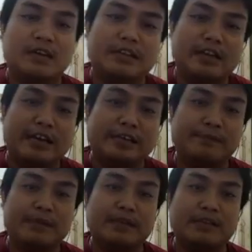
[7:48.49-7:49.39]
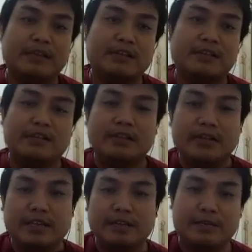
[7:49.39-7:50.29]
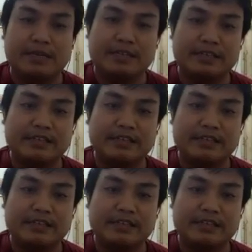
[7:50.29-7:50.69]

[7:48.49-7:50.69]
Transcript: the expected image.